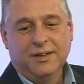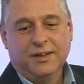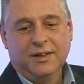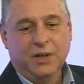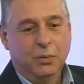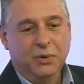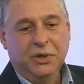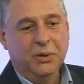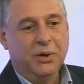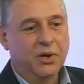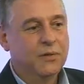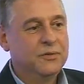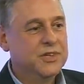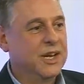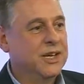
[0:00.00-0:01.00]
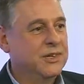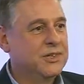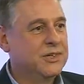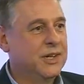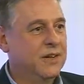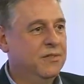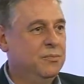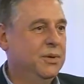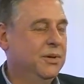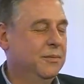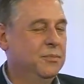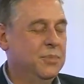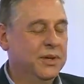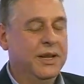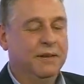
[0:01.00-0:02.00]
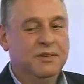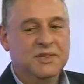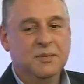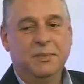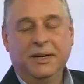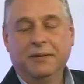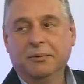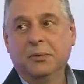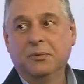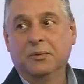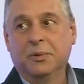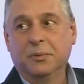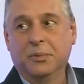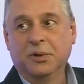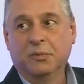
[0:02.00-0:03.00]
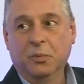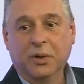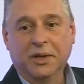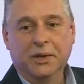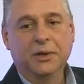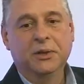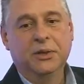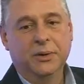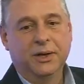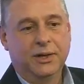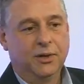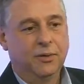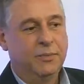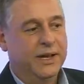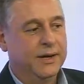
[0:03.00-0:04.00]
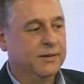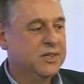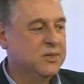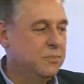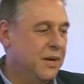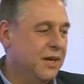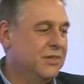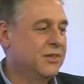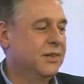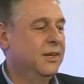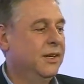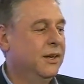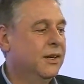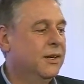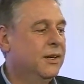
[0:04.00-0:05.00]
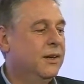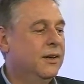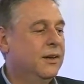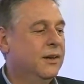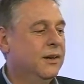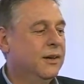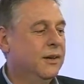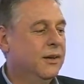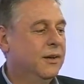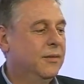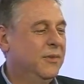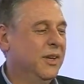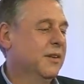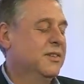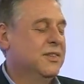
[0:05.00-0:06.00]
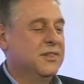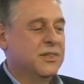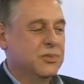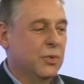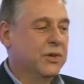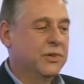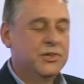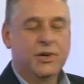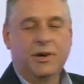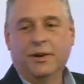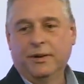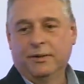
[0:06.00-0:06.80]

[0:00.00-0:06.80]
You know, we do a lot of change stuff, but there is a big room for improvement. We could do it a lot better, especially This is just one chart.